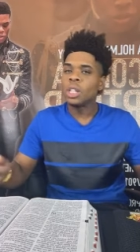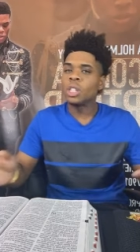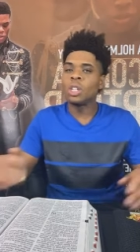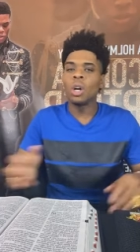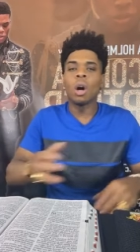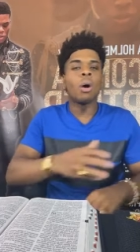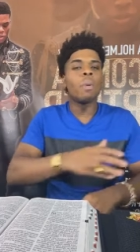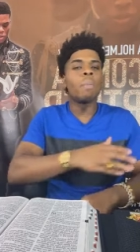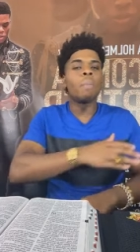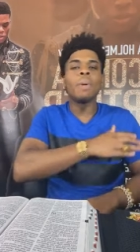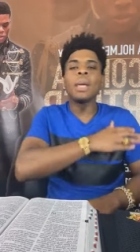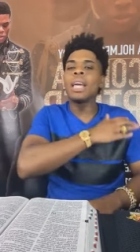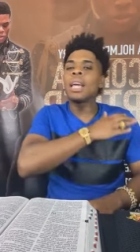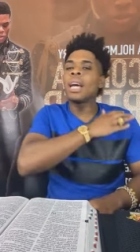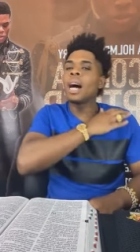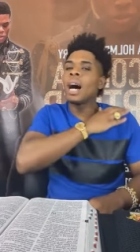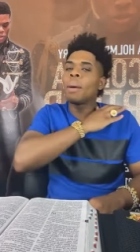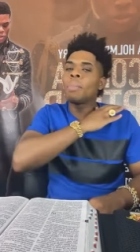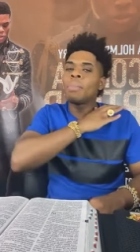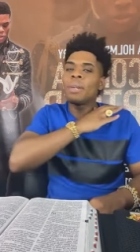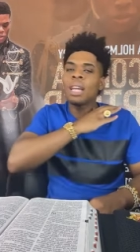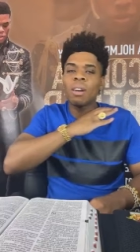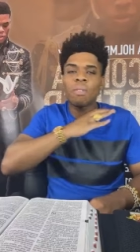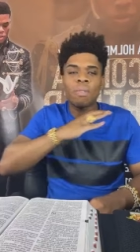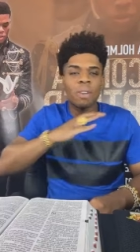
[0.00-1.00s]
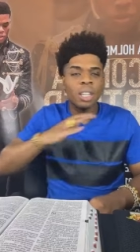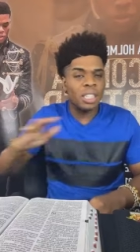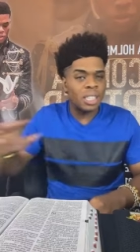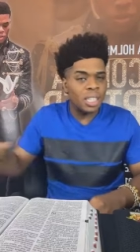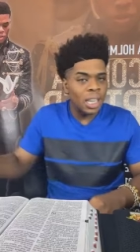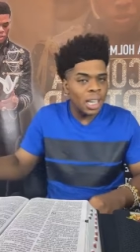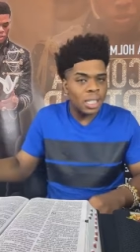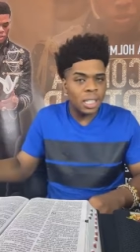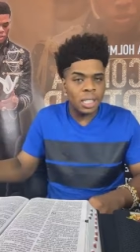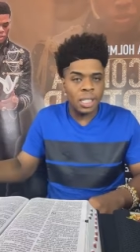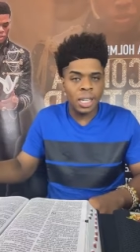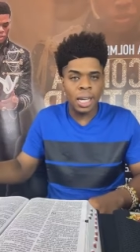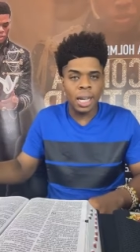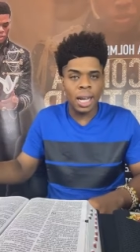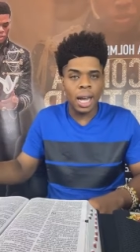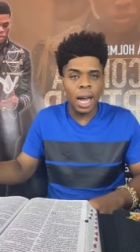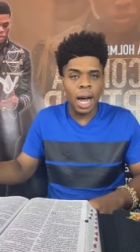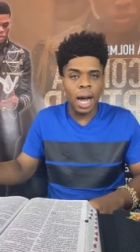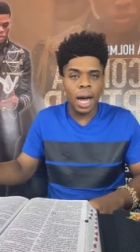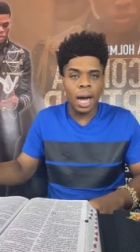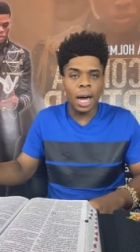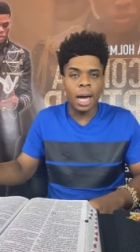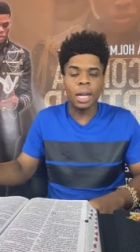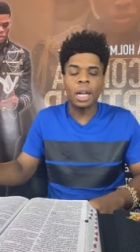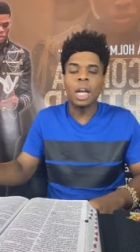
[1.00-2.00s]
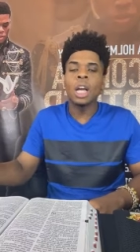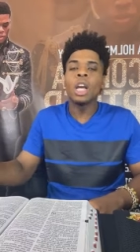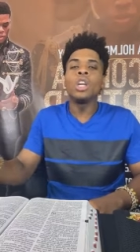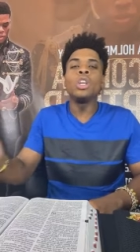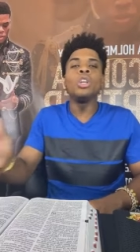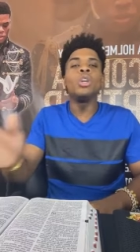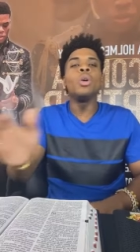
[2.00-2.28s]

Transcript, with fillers: Don't be up there resisting God.